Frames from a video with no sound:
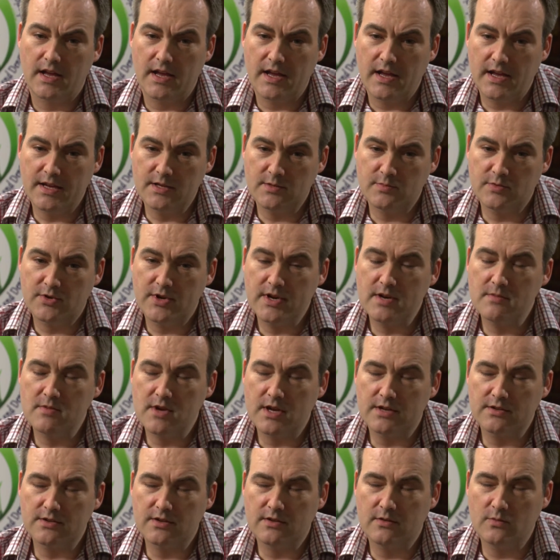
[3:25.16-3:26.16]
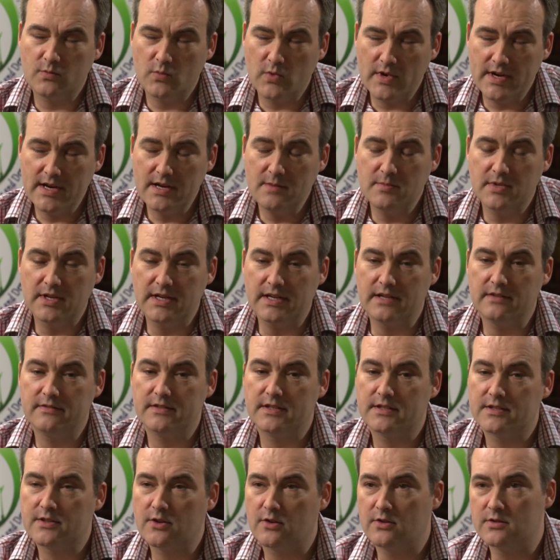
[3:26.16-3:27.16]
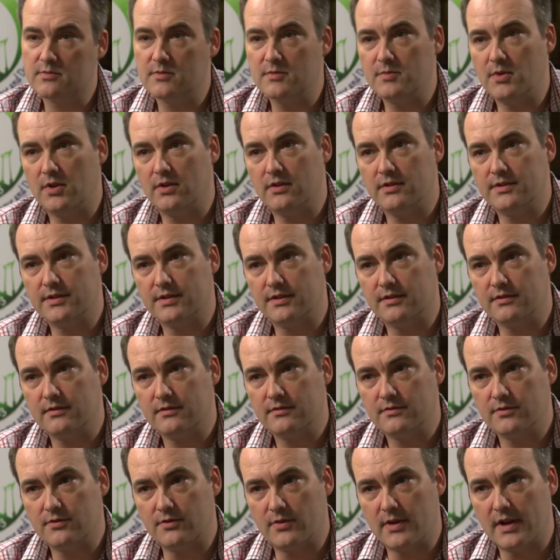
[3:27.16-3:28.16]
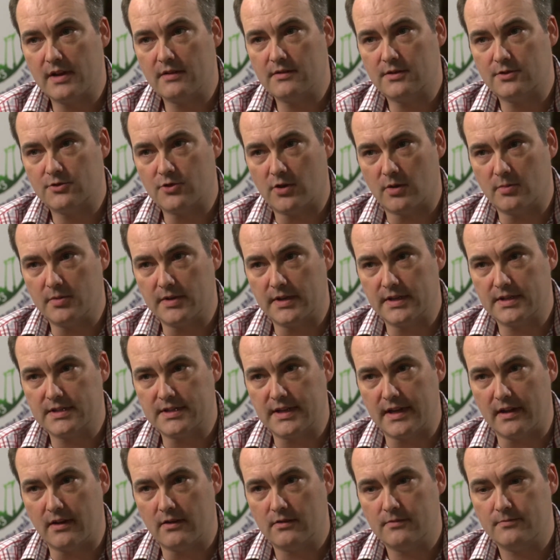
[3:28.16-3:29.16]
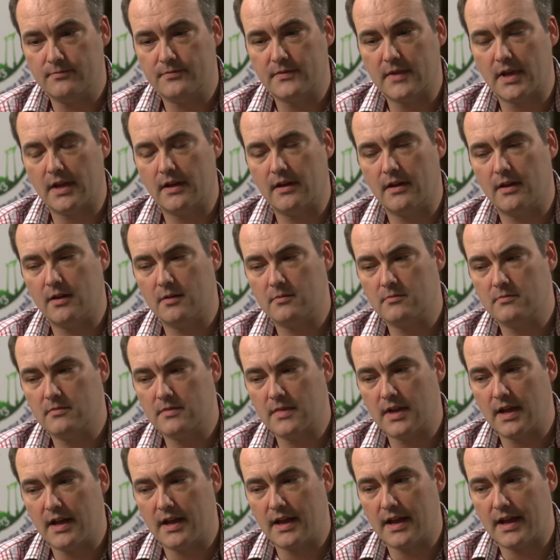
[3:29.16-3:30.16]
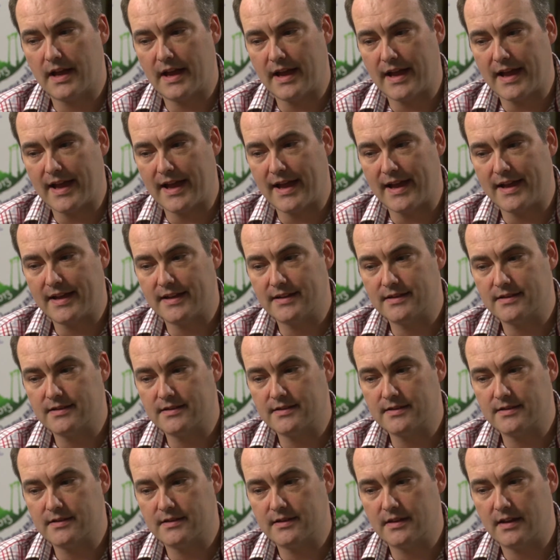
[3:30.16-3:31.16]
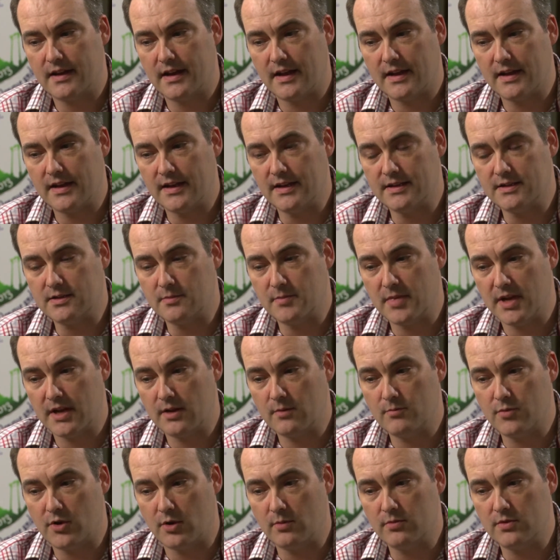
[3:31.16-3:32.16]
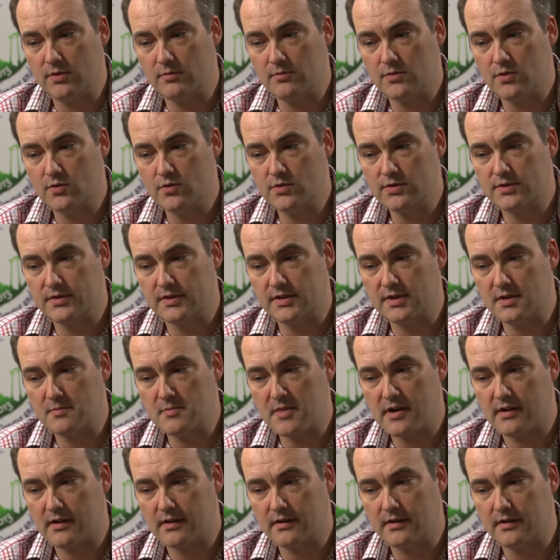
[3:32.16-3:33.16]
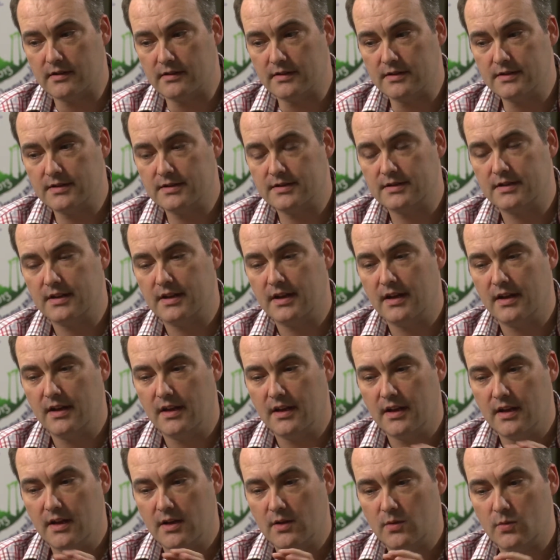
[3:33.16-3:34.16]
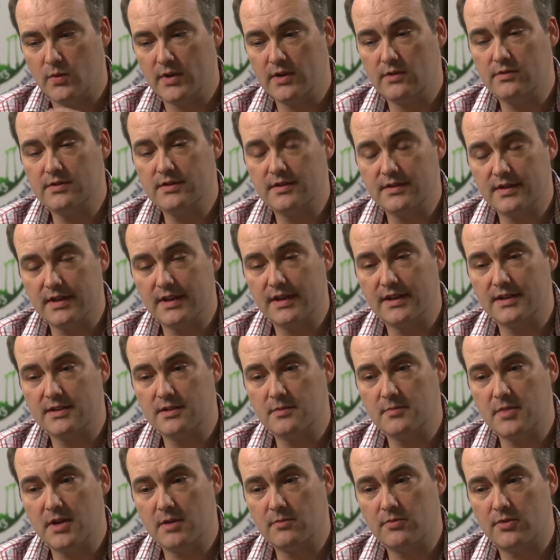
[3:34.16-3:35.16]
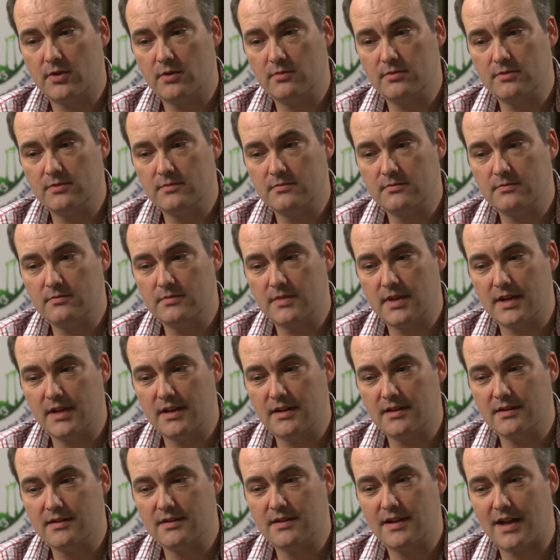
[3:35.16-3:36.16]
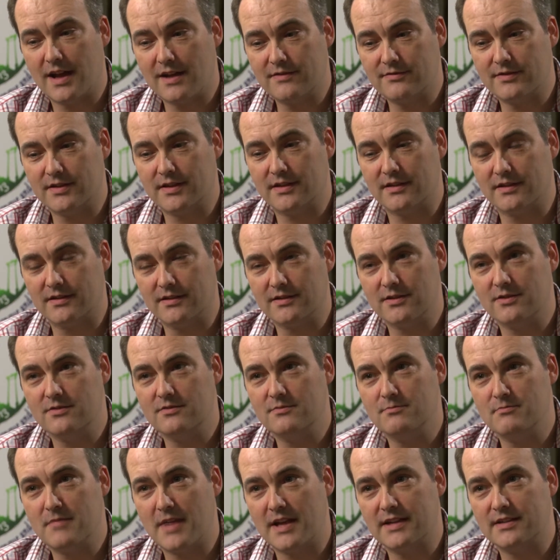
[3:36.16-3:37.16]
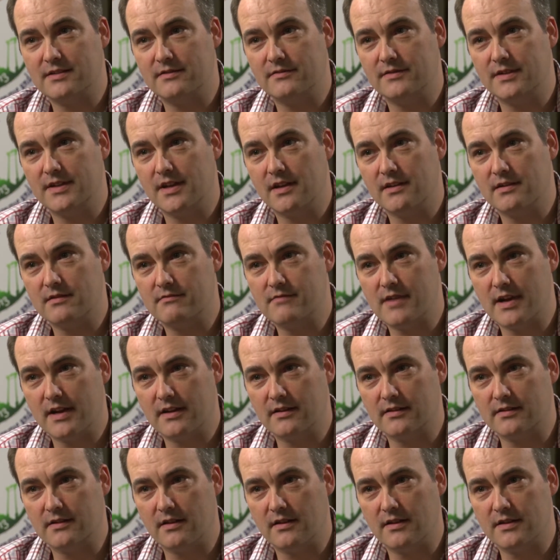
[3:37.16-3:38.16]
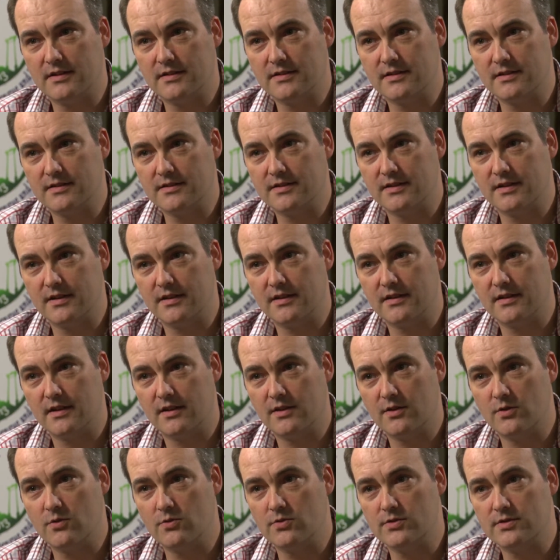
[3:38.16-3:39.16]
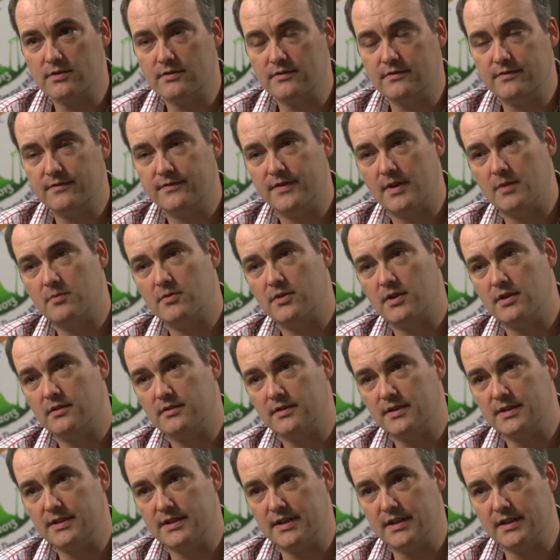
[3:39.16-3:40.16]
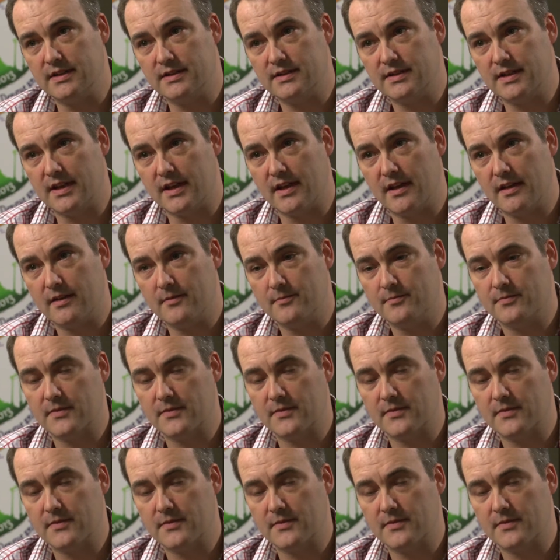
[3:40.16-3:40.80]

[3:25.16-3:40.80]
It's pretty much, we believe, it's cosmopolitan throughout the tropics now, and is a big problem also in the Americas. We also think it's a big problem in Africa, though massively under-recognized as a cause of febrile disease there.